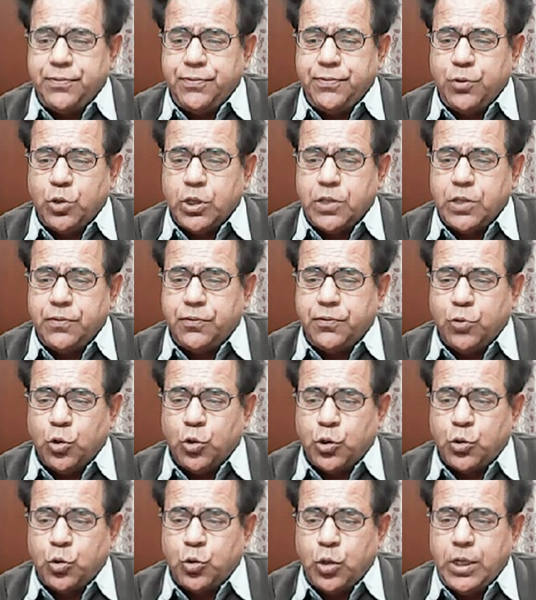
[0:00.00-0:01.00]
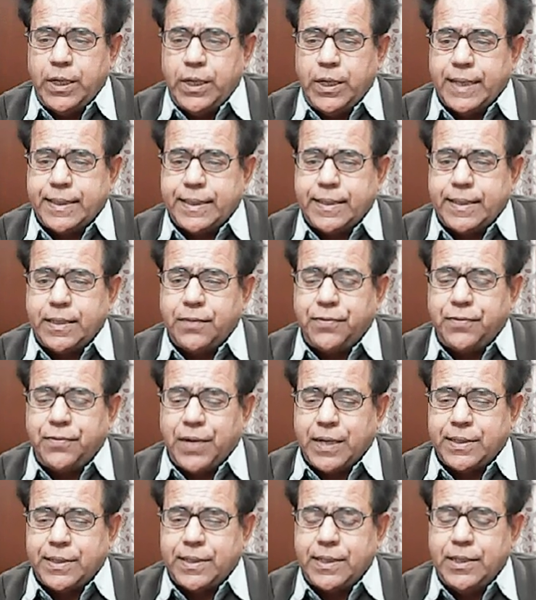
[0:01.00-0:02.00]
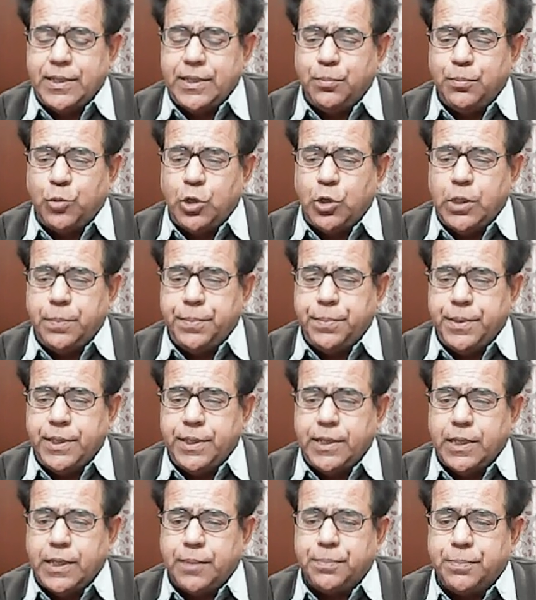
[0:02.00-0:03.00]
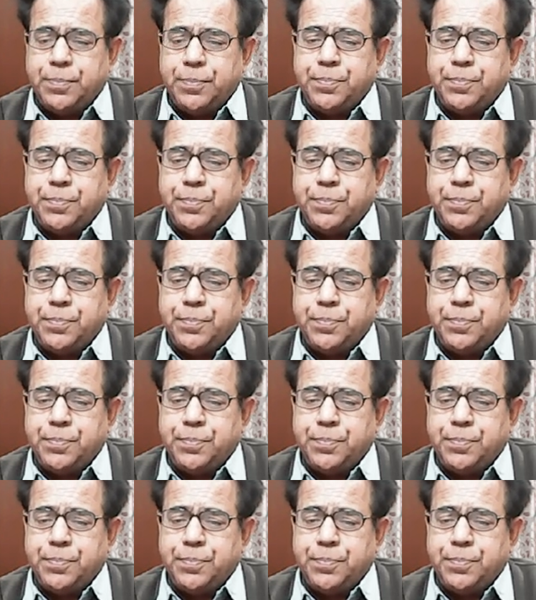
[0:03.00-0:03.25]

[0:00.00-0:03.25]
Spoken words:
for the photoelectric effect in molybdenum?